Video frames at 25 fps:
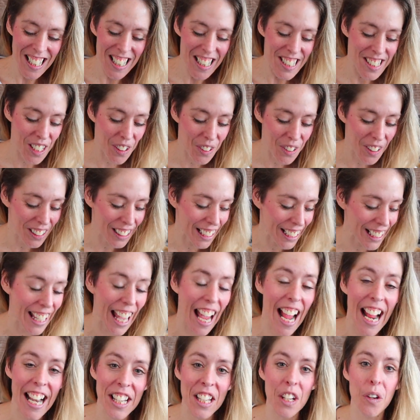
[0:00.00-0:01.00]
so like
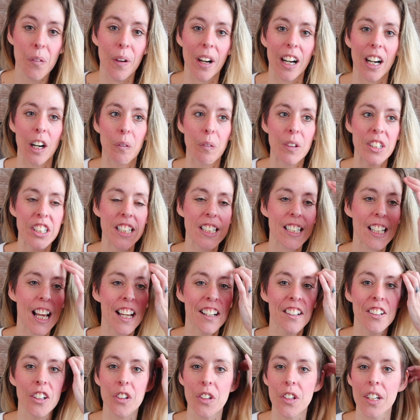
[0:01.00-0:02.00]
anywhere, we just, I
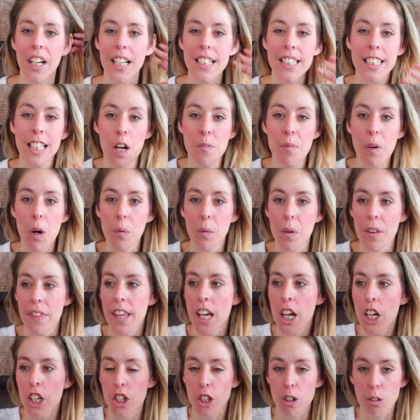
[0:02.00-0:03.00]
don't know, you guys come out with
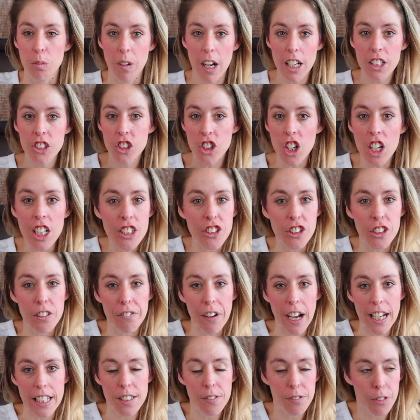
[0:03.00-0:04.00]
your restaurants, your
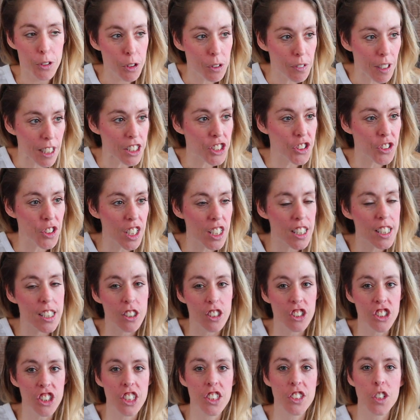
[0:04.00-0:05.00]
fast food restaurants,
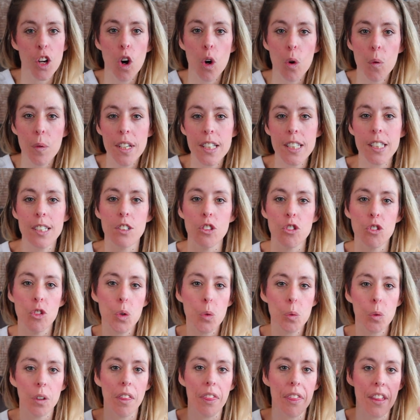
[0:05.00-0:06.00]
there's just always newer